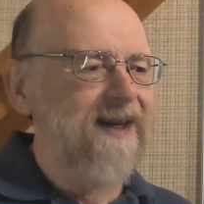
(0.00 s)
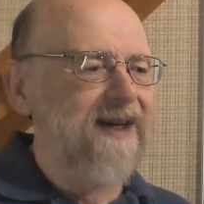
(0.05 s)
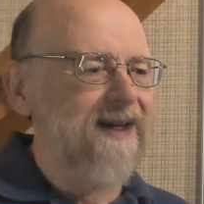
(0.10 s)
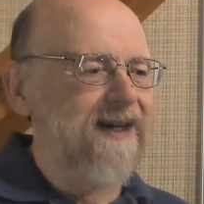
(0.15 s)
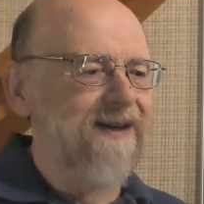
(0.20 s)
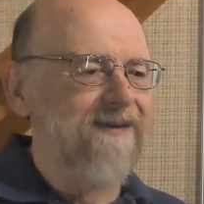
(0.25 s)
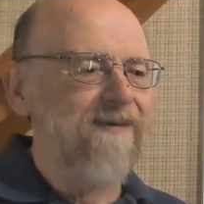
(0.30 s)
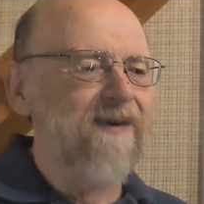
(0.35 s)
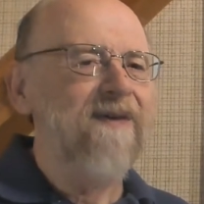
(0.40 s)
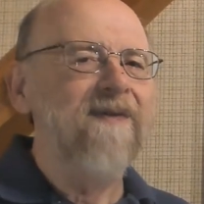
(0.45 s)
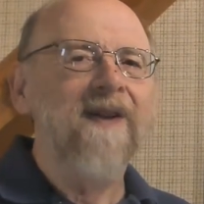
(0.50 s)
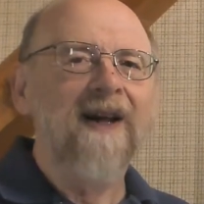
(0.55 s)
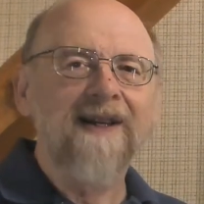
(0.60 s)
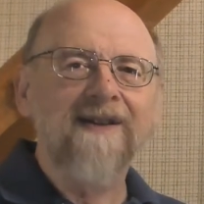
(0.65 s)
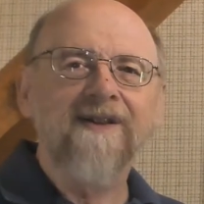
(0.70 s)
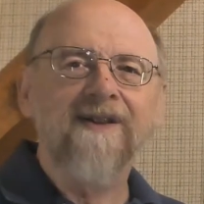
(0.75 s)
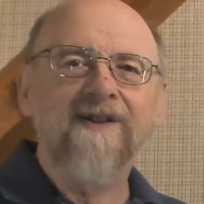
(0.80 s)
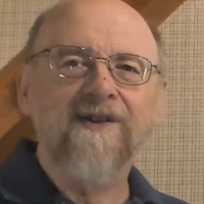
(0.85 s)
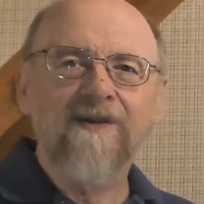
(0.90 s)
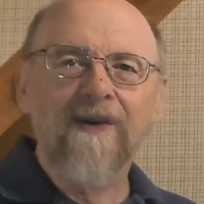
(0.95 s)
reflects
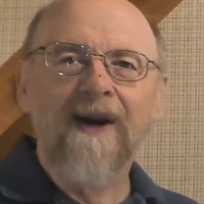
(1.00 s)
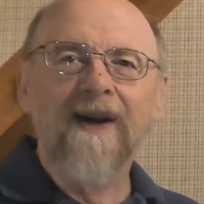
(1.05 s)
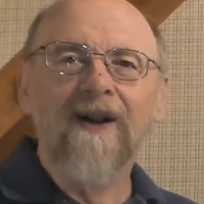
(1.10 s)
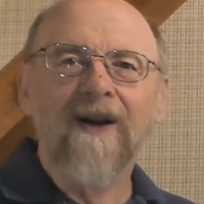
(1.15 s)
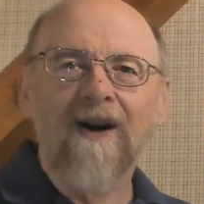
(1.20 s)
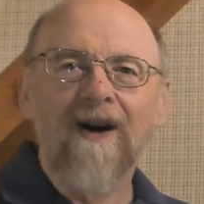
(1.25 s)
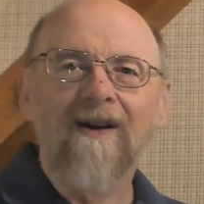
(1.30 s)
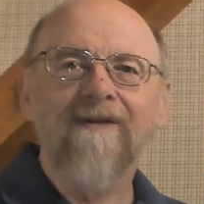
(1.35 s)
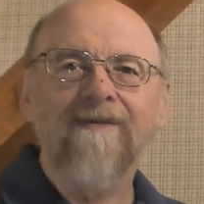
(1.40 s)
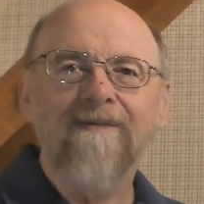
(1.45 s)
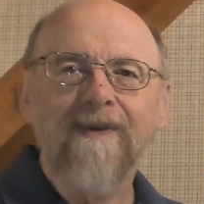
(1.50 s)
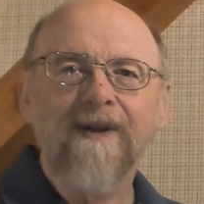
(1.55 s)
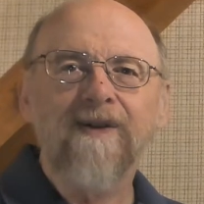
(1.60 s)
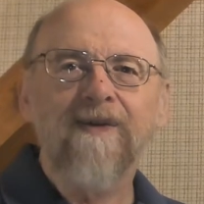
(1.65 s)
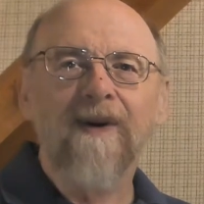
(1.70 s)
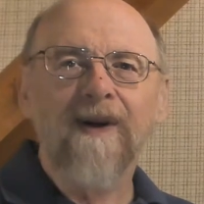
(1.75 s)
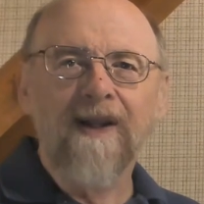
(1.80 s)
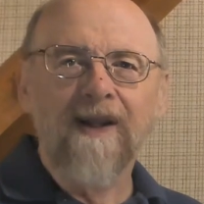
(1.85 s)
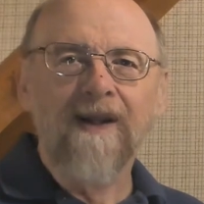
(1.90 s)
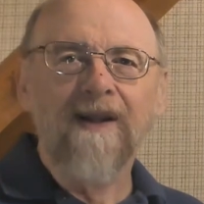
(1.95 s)
this trade-off
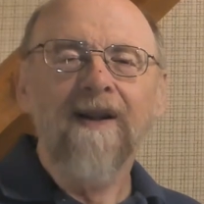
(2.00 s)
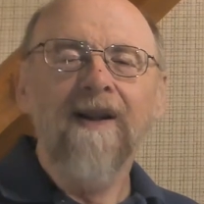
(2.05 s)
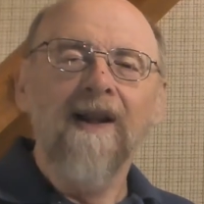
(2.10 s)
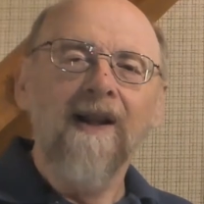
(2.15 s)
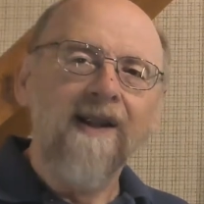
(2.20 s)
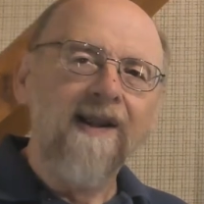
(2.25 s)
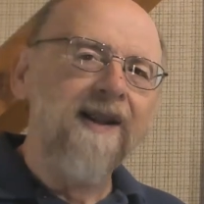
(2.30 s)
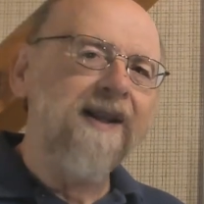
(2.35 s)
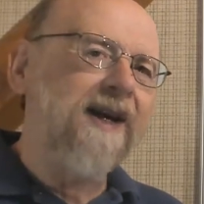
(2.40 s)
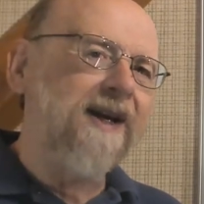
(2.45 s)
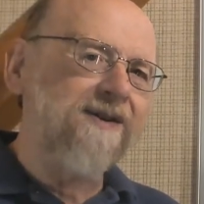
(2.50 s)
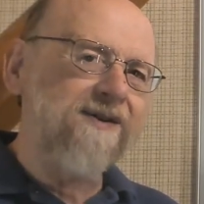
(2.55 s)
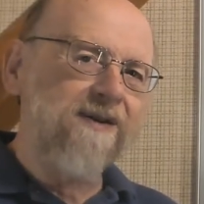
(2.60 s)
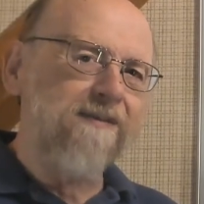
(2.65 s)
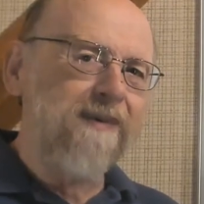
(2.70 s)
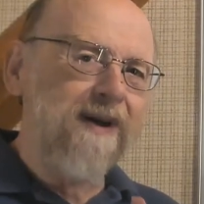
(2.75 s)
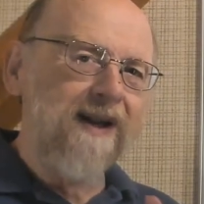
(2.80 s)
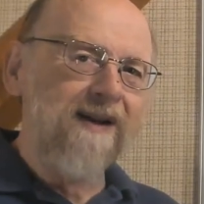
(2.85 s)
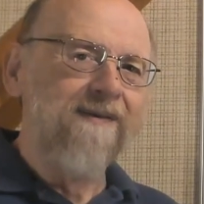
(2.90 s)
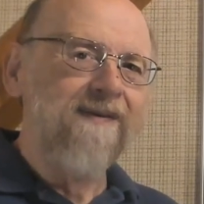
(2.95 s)
between the extra
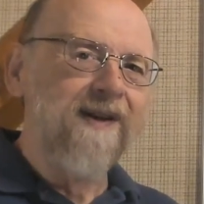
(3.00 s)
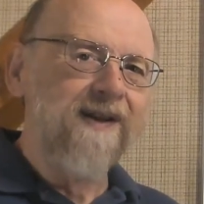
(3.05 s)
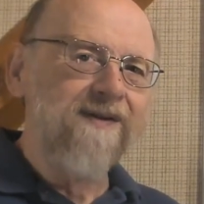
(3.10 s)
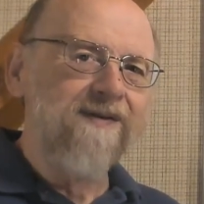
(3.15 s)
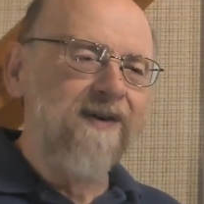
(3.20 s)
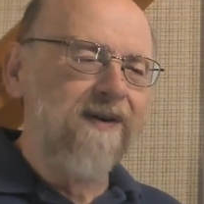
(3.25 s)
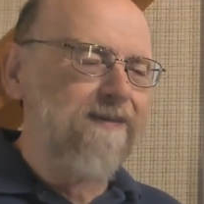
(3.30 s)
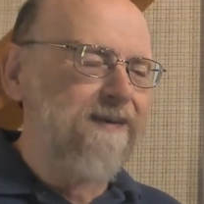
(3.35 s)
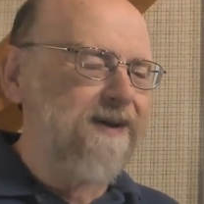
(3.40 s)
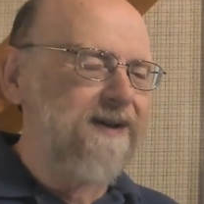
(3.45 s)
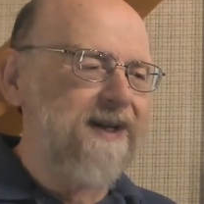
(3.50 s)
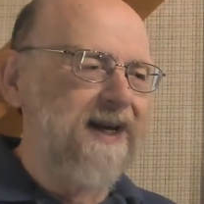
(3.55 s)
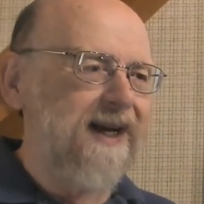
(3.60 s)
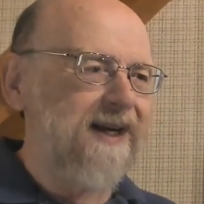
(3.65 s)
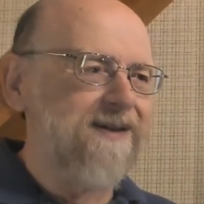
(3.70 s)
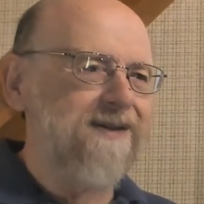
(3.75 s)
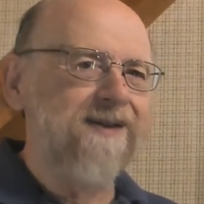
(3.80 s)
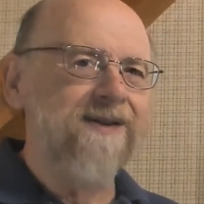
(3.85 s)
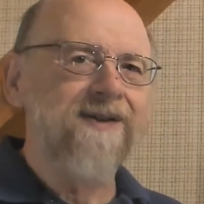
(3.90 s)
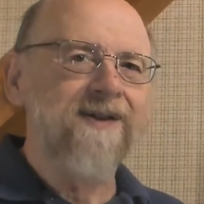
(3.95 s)
benefits from the
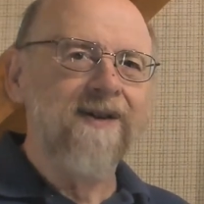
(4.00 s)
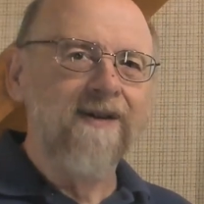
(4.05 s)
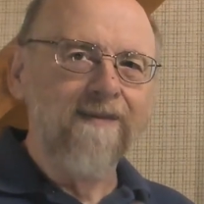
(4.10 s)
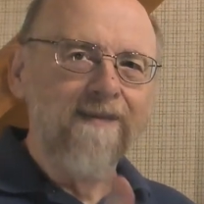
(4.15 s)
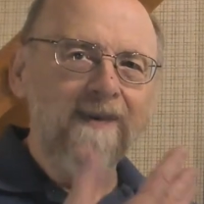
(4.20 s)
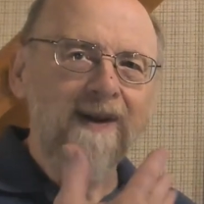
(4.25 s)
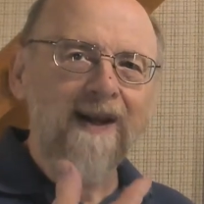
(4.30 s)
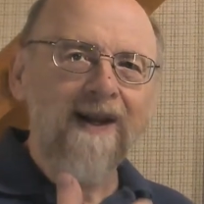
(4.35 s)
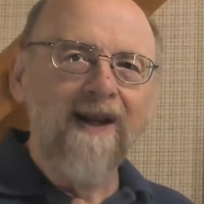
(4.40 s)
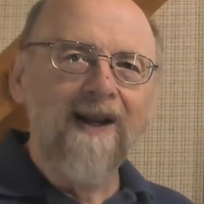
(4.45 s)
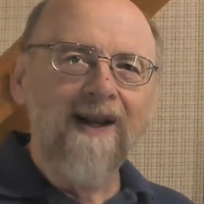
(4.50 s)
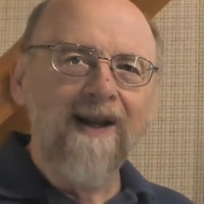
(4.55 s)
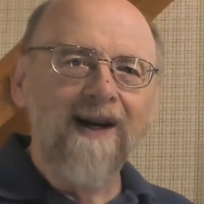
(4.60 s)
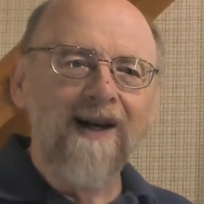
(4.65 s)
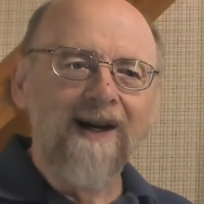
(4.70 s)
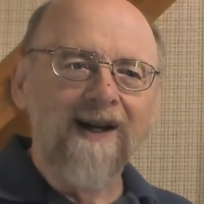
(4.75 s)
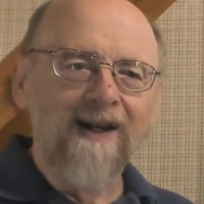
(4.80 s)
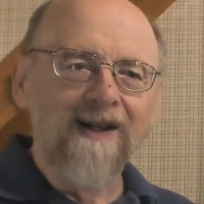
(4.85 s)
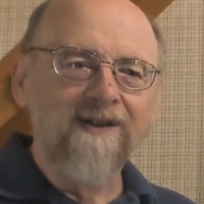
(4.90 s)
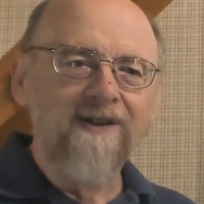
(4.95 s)
tax system
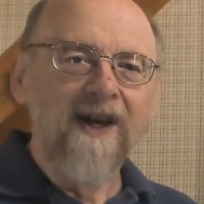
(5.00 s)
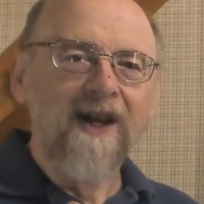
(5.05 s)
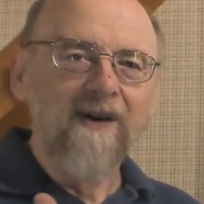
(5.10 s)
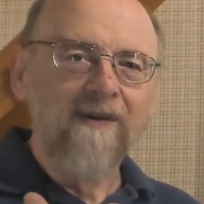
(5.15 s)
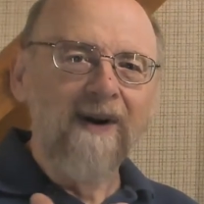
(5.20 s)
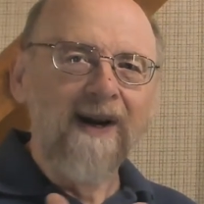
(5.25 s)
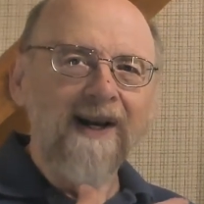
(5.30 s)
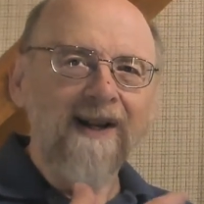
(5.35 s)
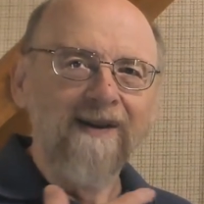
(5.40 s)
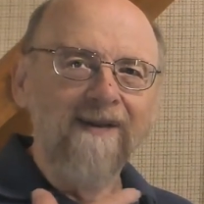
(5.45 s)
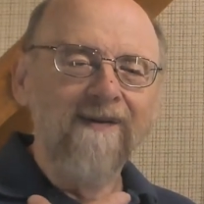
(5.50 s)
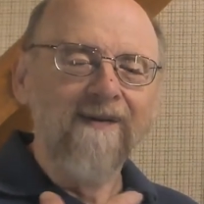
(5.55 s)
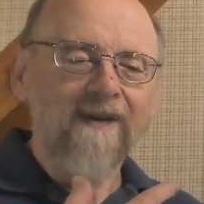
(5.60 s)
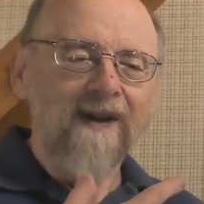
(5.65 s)
generating,